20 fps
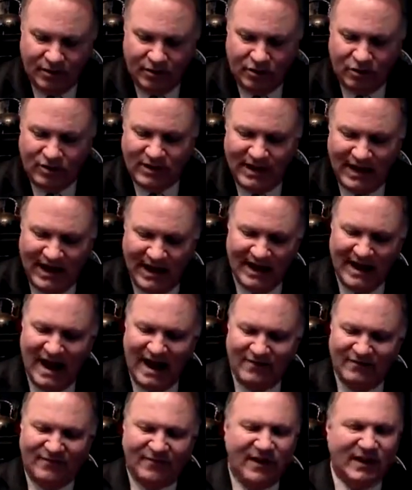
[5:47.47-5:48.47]
you
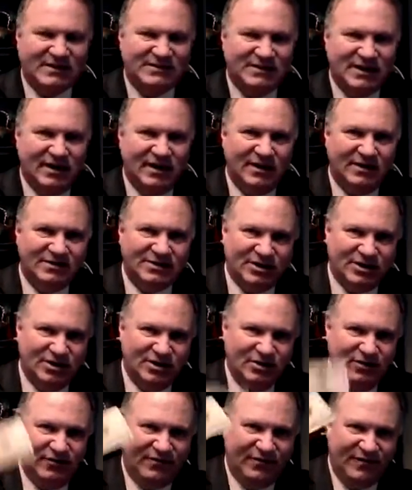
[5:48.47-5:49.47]
cannot fix it
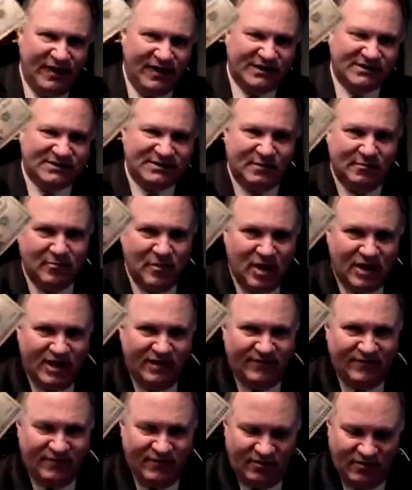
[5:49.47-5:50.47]
until you fix the
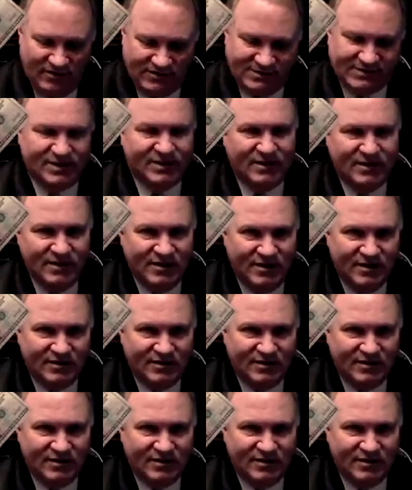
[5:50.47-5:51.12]
money first.